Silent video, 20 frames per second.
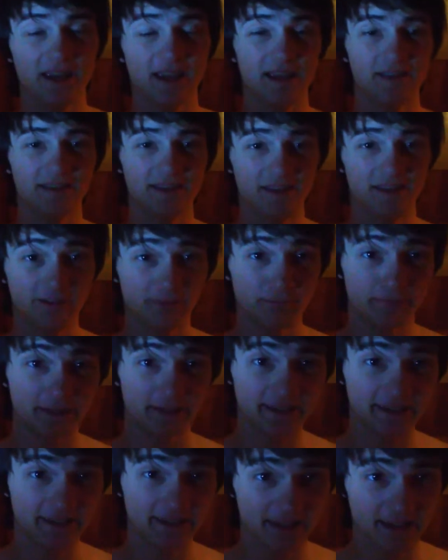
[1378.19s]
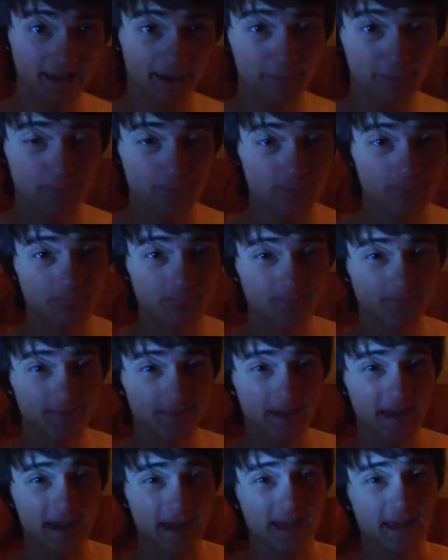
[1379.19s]
And this P kid,
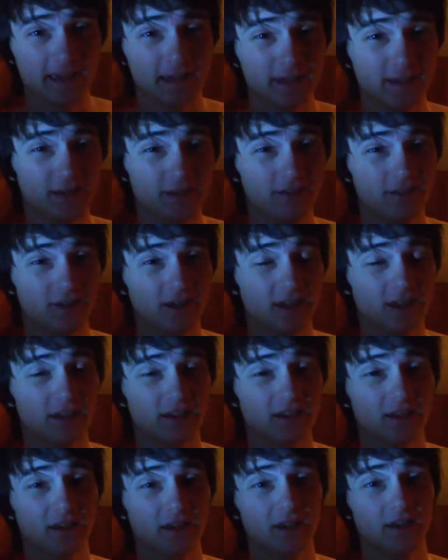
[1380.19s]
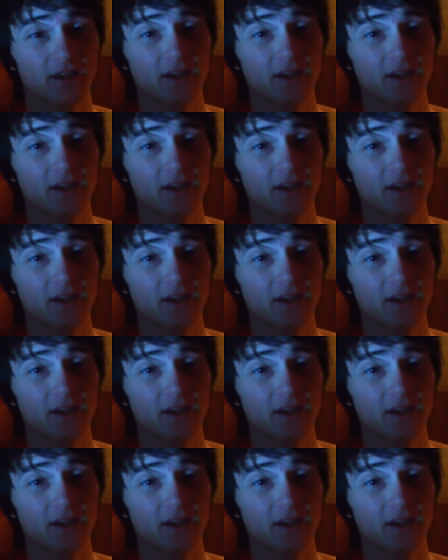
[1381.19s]
he's like